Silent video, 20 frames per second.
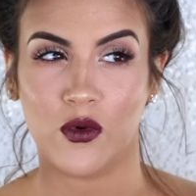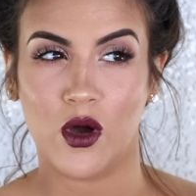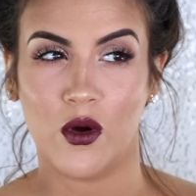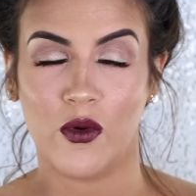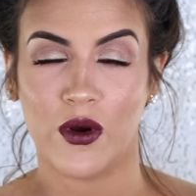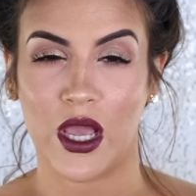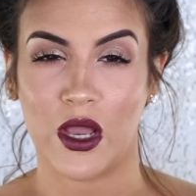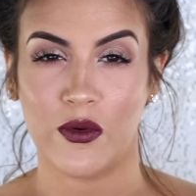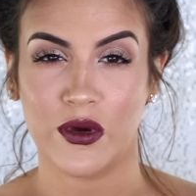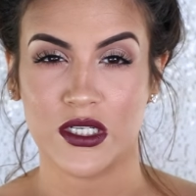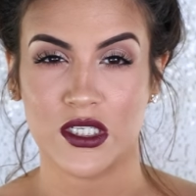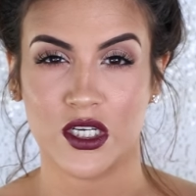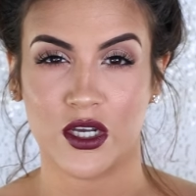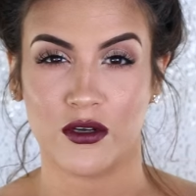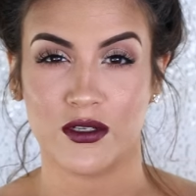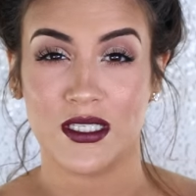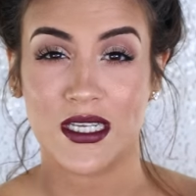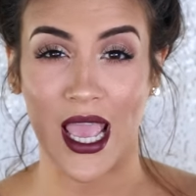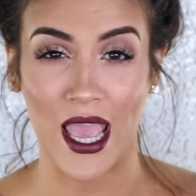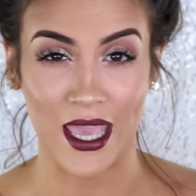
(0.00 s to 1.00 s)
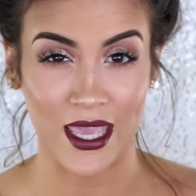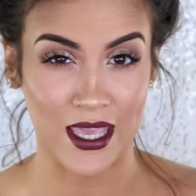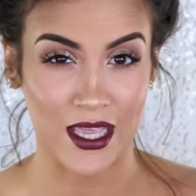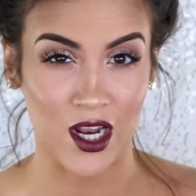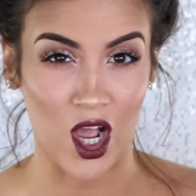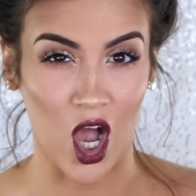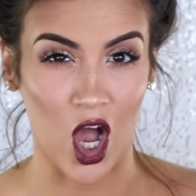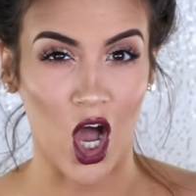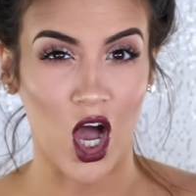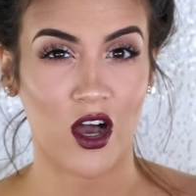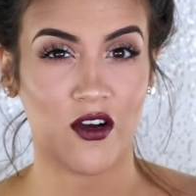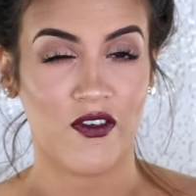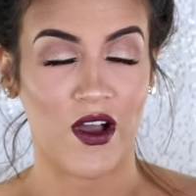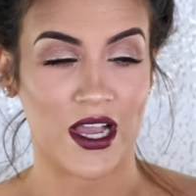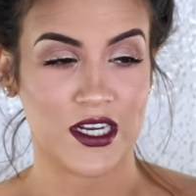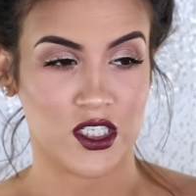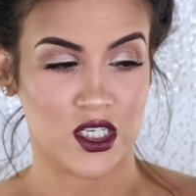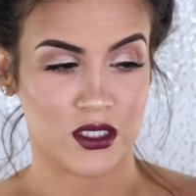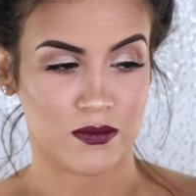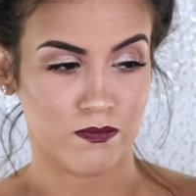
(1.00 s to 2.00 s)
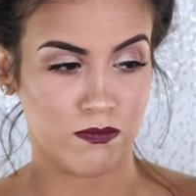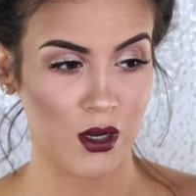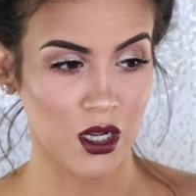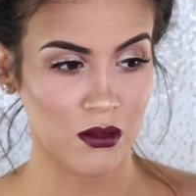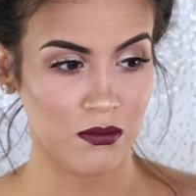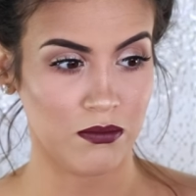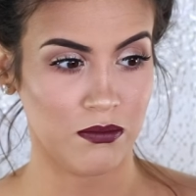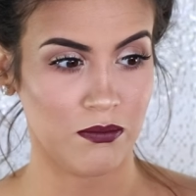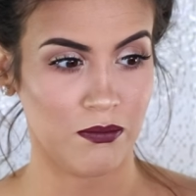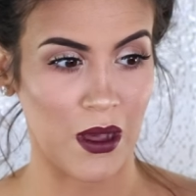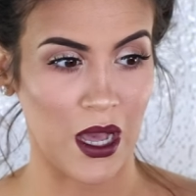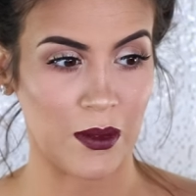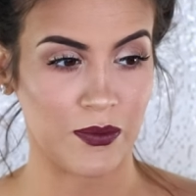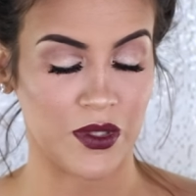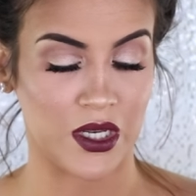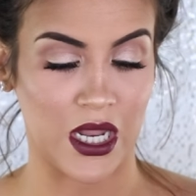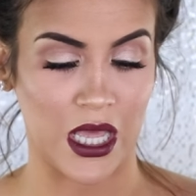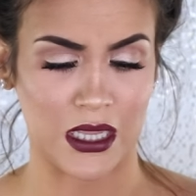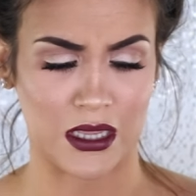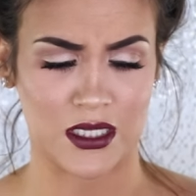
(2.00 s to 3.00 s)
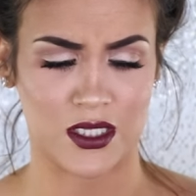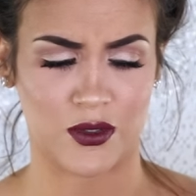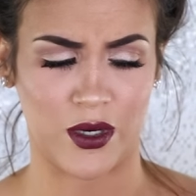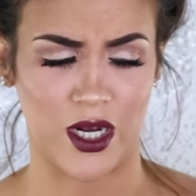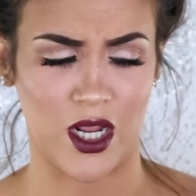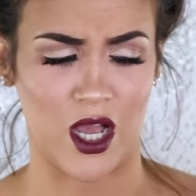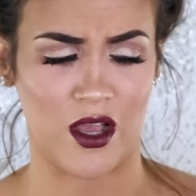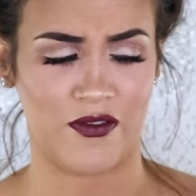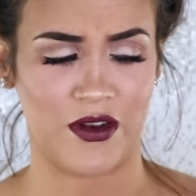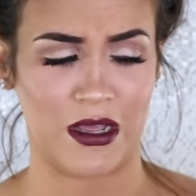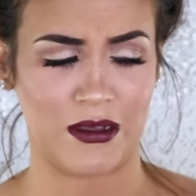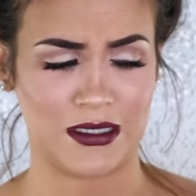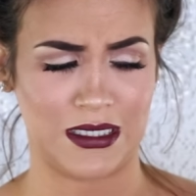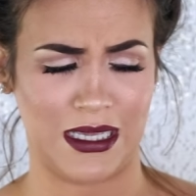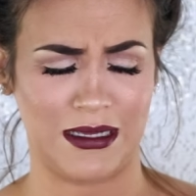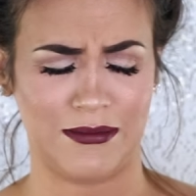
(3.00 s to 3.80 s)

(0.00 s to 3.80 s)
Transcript: Well, when I went to go take it off, I just bloop, popped the necklace right off and I was